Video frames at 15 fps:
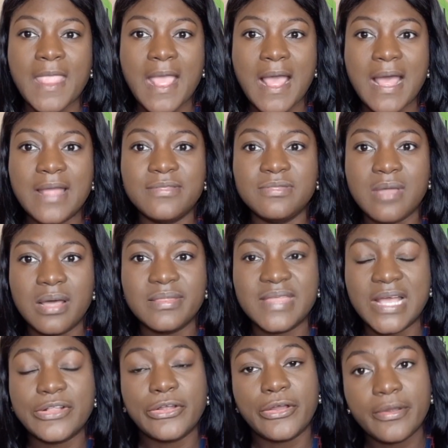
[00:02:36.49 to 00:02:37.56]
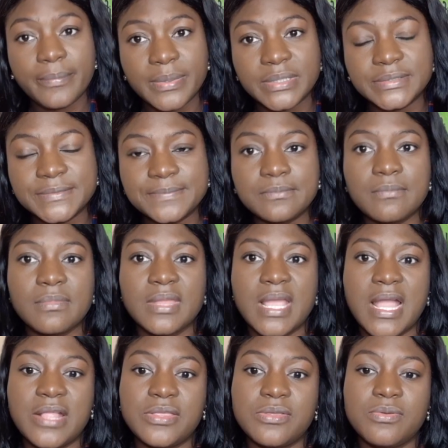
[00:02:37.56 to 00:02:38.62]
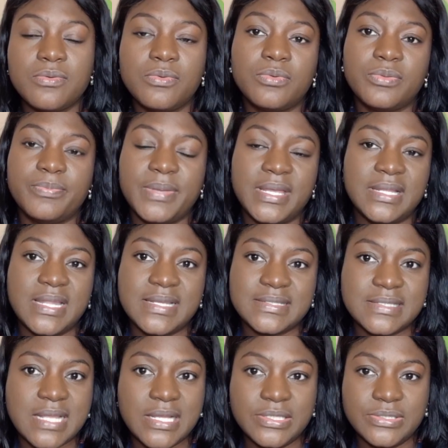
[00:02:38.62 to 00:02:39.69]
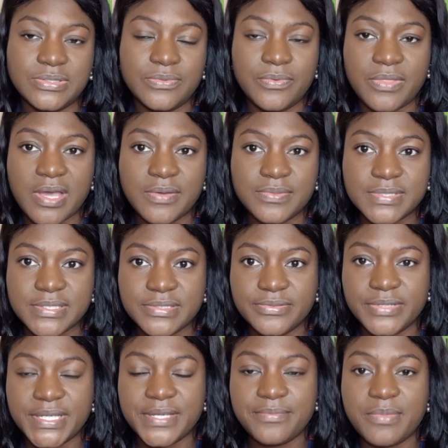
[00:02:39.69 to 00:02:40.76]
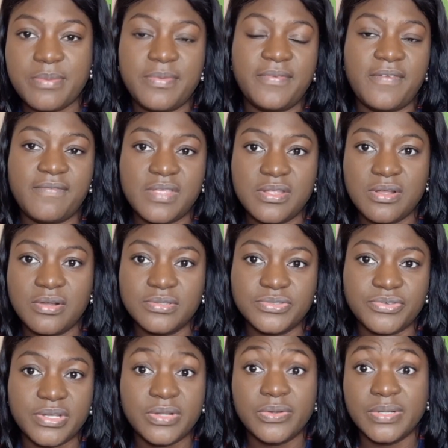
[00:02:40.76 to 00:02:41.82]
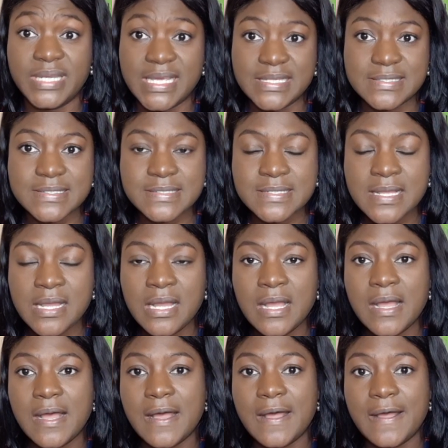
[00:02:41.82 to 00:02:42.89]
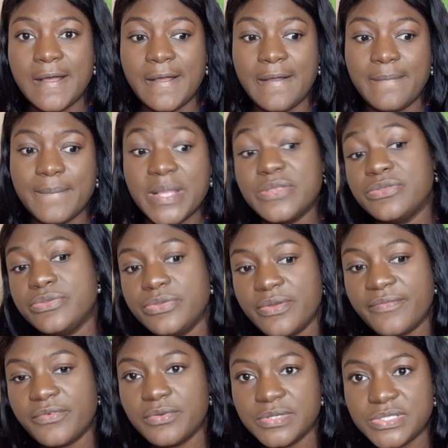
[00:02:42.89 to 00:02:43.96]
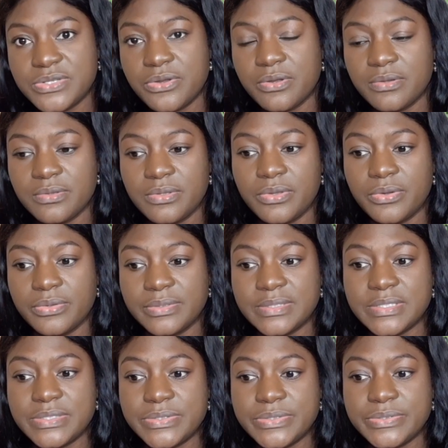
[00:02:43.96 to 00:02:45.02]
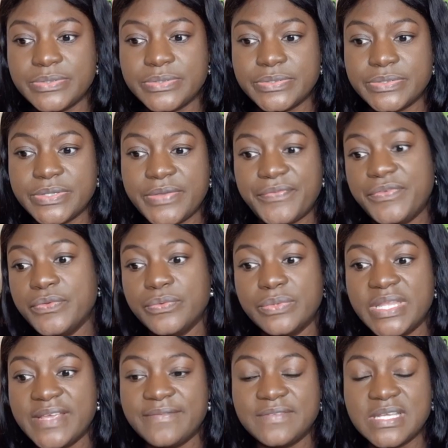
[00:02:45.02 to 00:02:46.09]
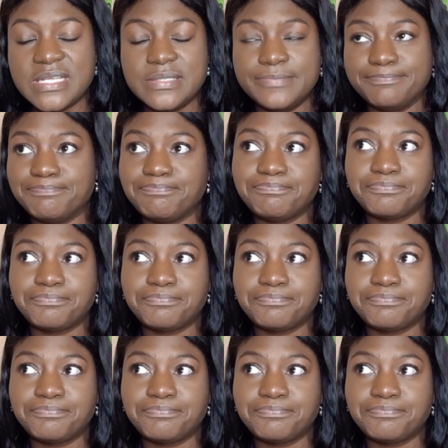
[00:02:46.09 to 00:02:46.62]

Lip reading: and not that urban, and you could pay less than 2,000, right? Maybe 1,500 or less. And of course, your if you lived in,